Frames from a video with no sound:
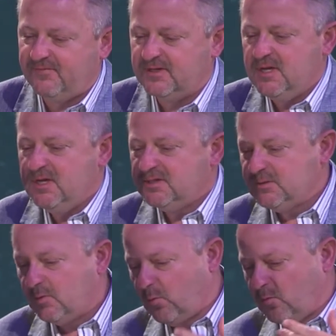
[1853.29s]
And
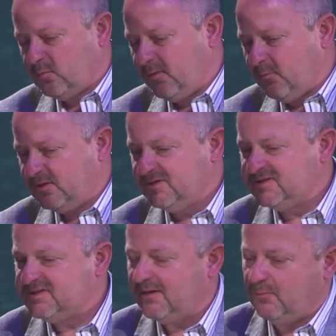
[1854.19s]
so we went
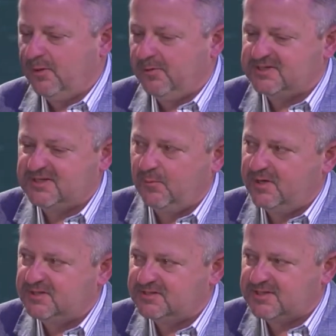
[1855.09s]
to we were at a
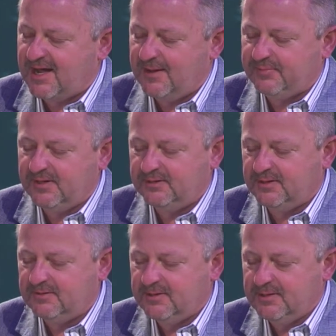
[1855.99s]
Subway stop,
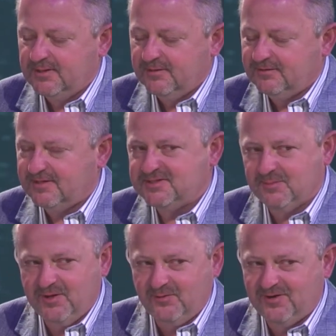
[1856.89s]
not
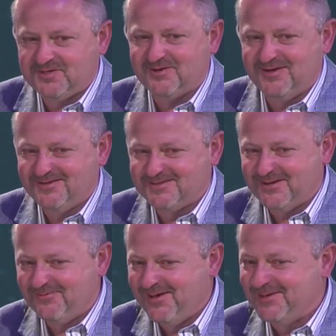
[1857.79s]
Subway the restaurant,
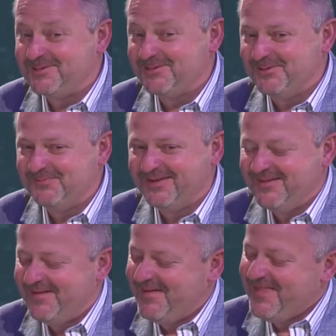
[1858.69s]
Subway the tube,
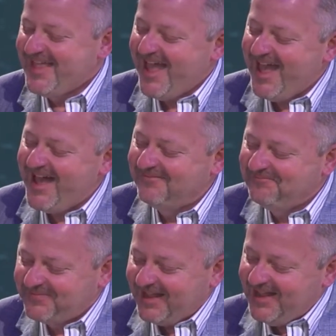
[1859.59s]
and
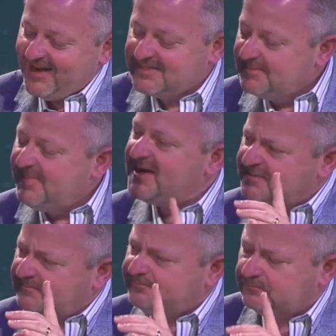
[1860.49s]
I said, Madison,